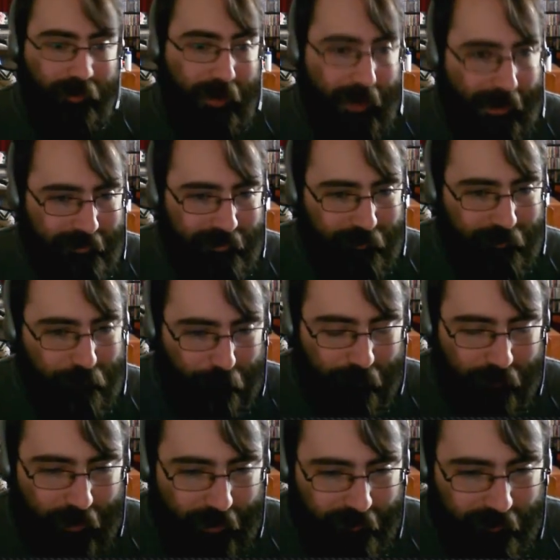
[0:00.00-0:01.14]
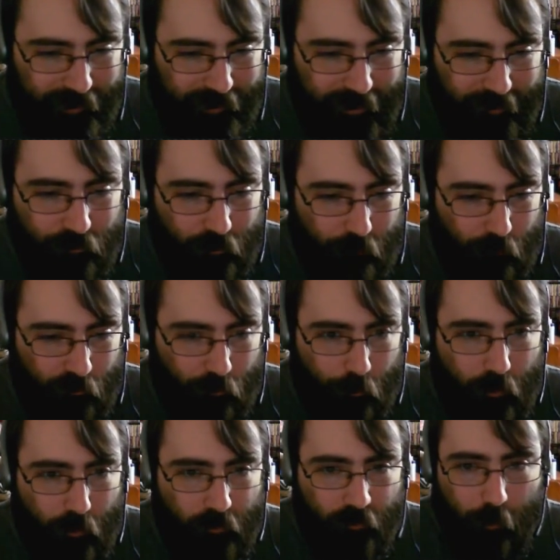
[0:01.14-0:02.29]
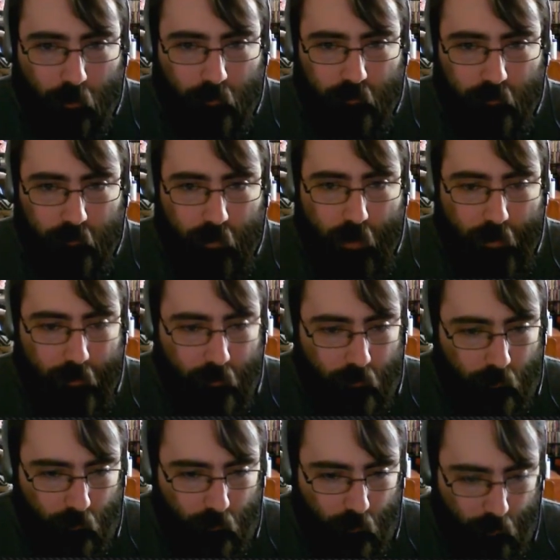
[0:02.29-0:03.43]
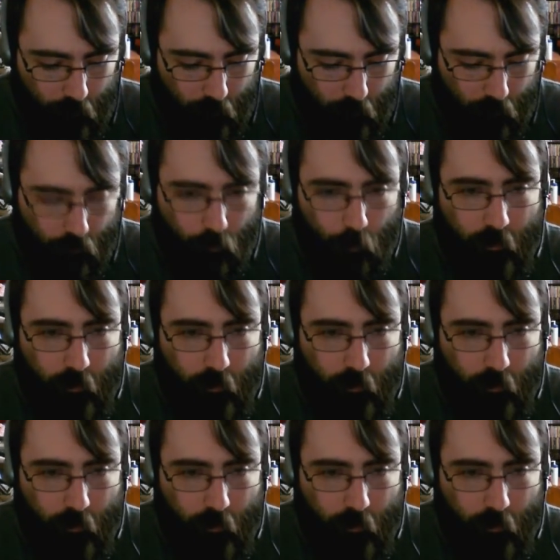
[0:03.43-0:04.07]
the hectic nature of what's going on. Small diet with